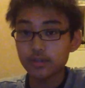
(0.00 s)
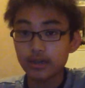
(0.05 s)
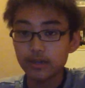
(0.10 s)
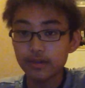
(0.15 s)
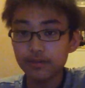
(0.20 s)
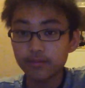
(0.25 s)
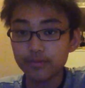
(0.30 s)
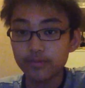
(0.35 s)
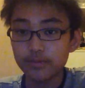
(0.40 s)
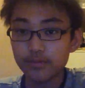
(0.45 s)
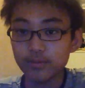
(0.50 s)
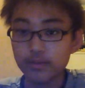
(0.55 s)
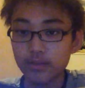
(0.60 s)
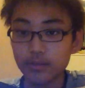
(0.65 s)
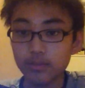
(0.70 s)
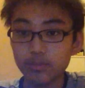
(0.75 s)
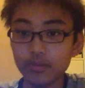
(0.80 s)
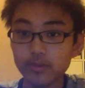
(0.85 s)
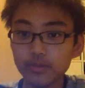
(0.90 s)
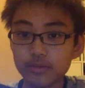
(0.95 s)
have
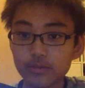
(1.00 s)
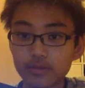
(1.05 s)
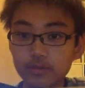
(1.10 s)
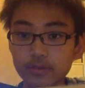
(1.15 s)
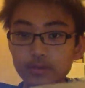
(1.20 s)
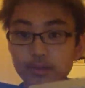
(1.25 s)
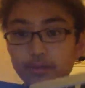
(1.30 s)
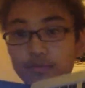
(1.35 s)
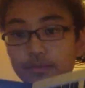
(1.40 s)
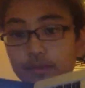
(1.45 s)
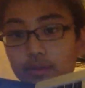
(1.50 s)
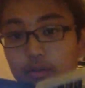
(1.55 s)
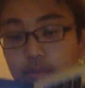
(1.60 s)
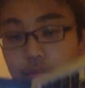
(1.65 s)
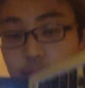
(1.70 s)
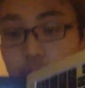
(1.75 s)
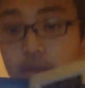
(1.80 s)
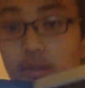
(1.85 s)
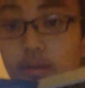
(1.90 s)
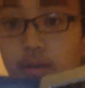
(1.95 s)
the book in front of
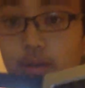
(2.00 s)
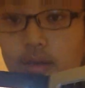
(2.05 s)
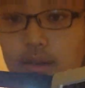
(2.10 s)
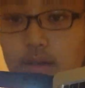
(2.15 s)
me,